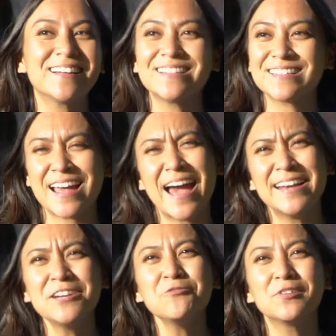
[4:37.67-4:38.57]
There's, I
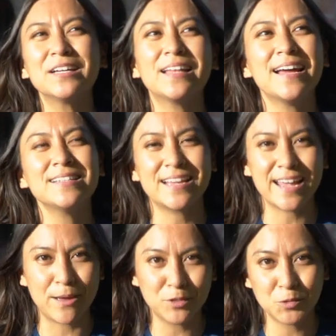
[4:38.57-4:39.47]
didn't realize that
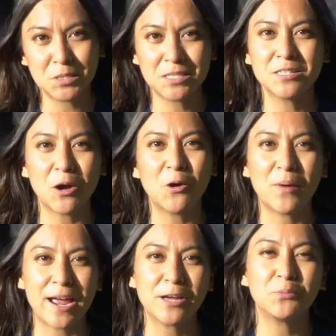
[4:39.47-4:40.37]
campus was so
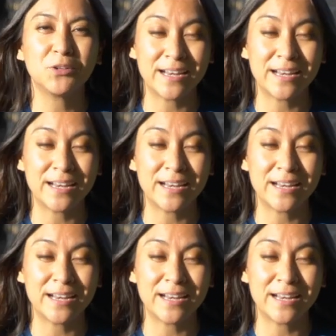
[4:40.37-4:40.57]
bikeable.